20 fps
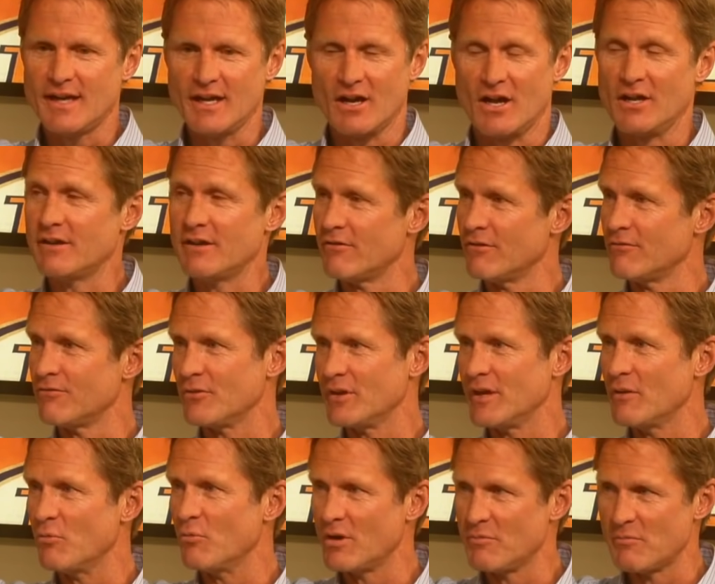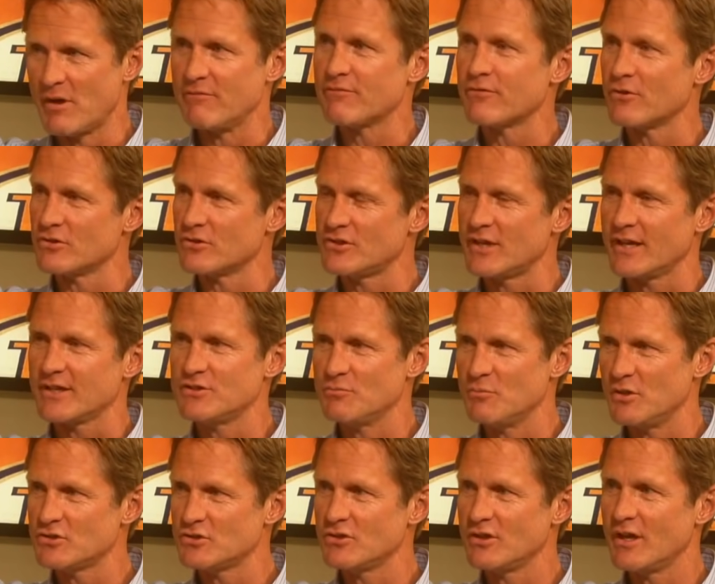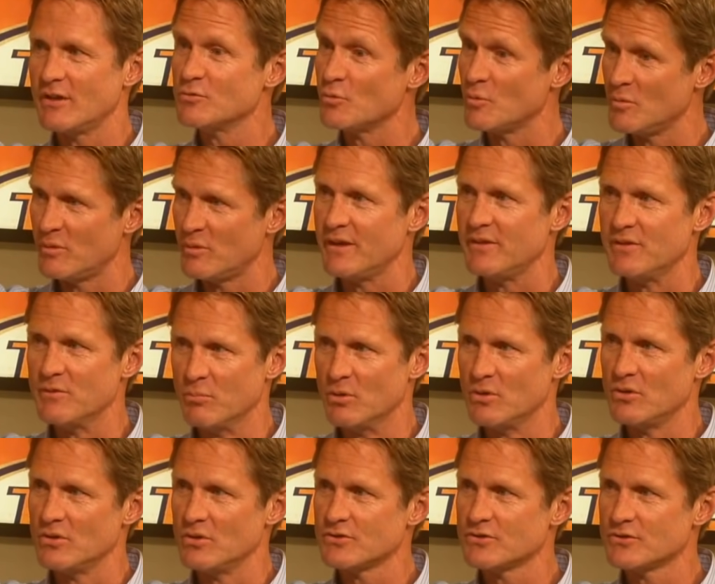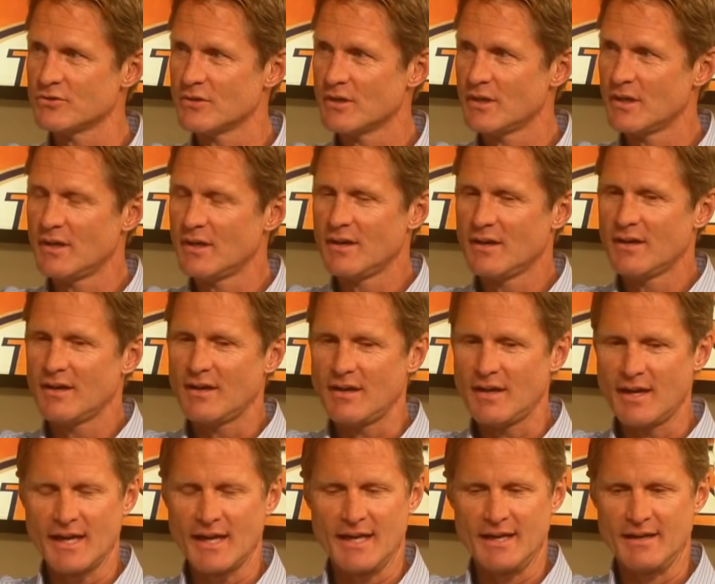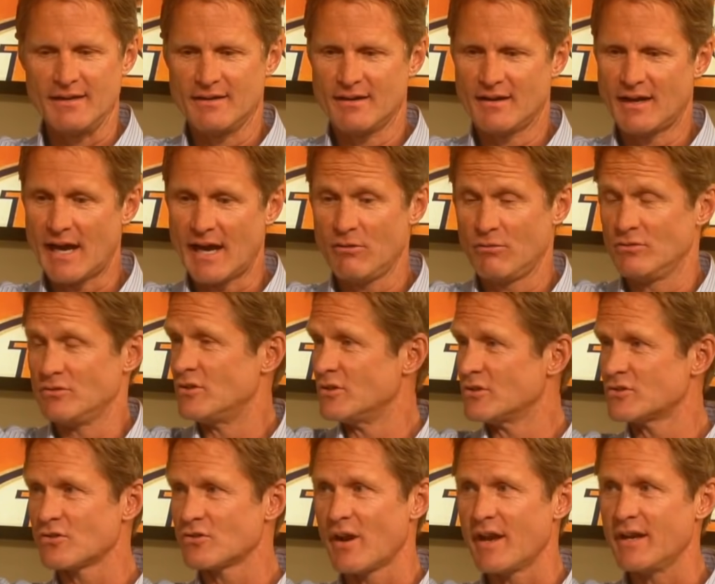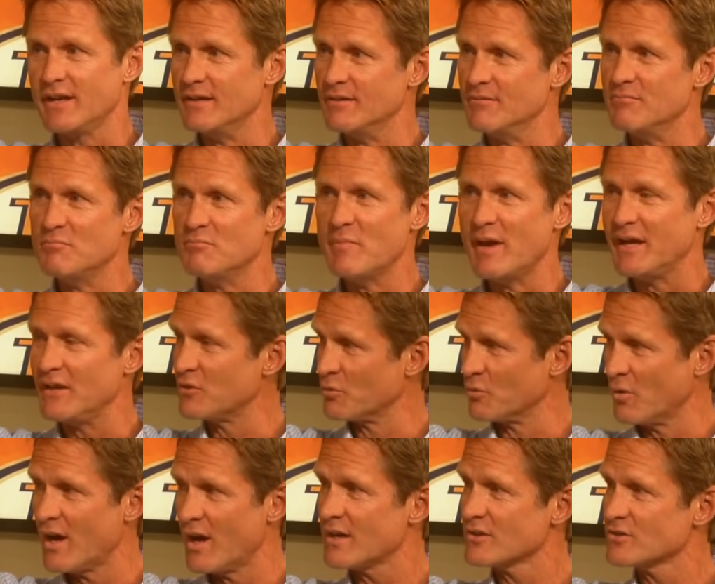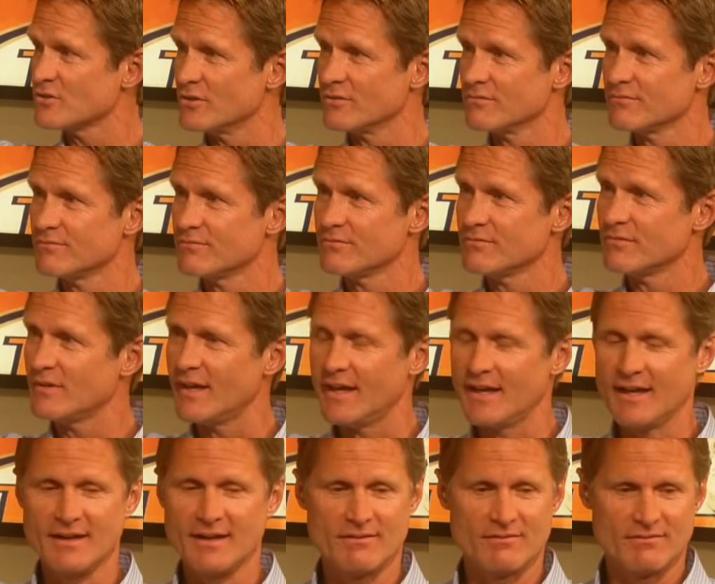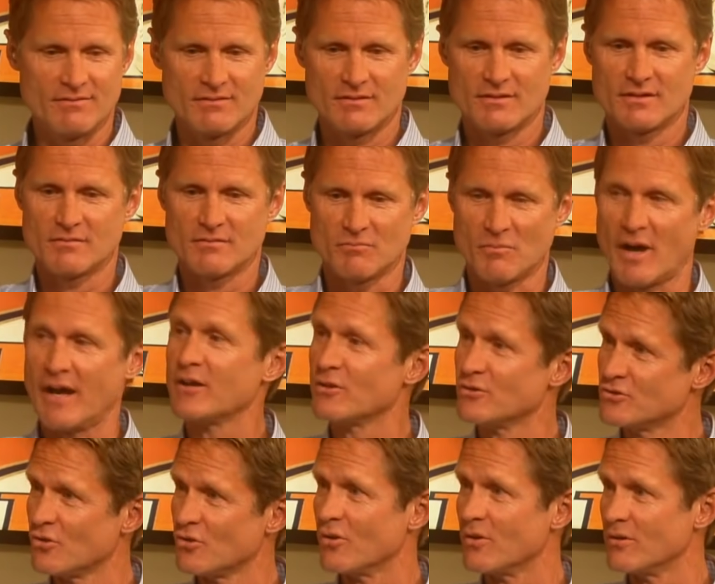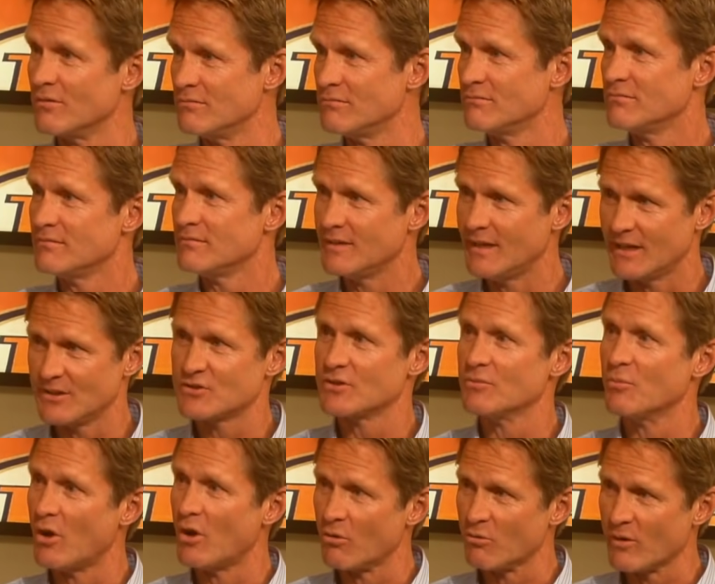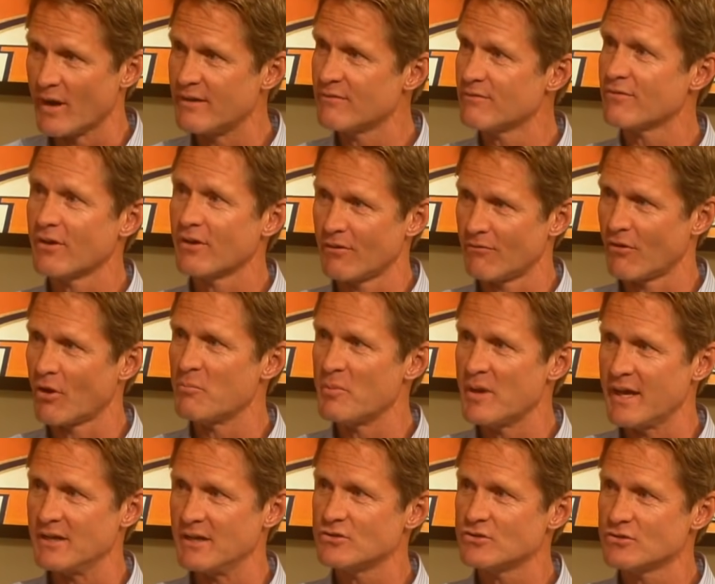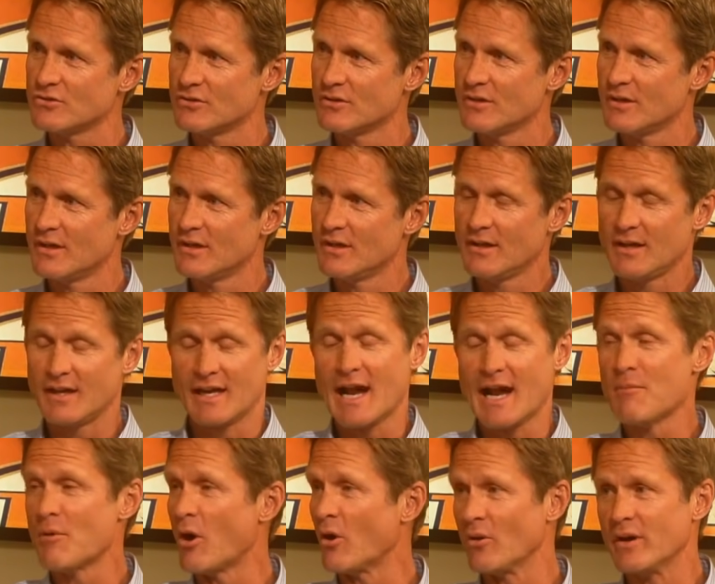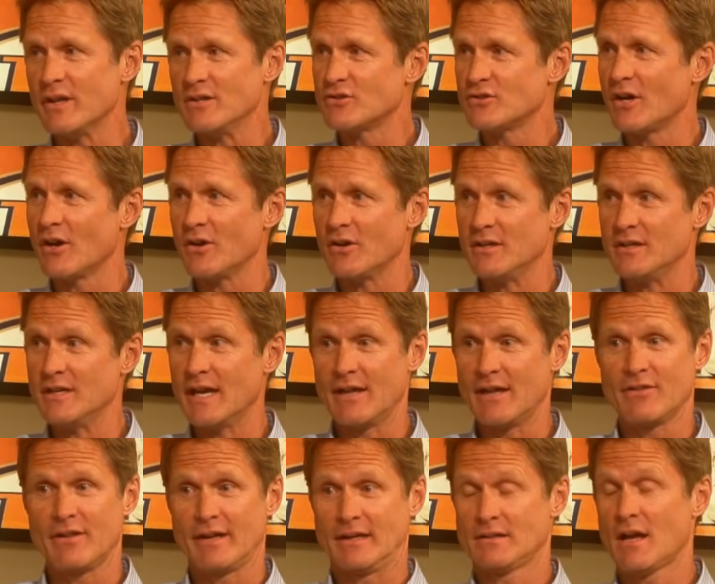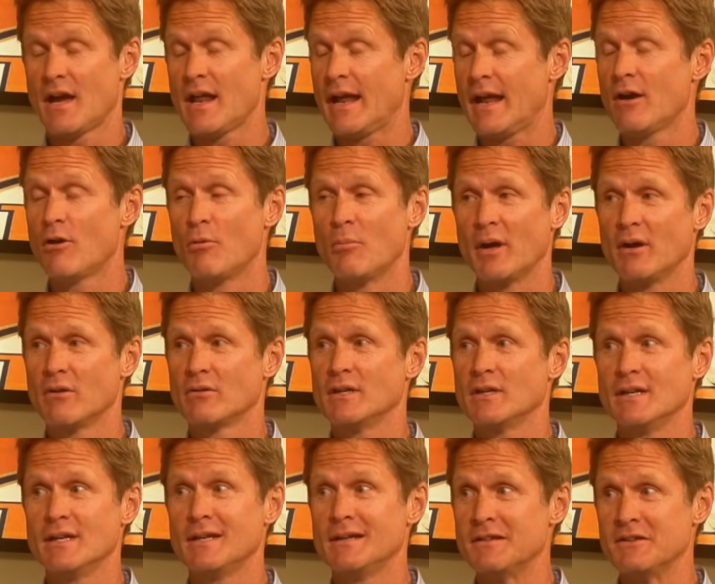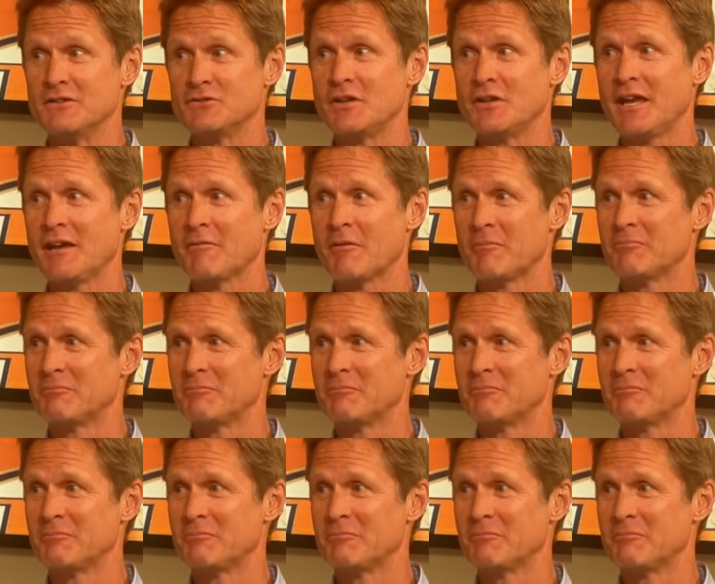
And I'll never forget one of my first exhibition games, we played the Bulls. And I was just trying to make the roster. And Michael Jordan gets the ball right in front of our bench. And I'm already scared to death. Like, God, I hope I don't get into this game.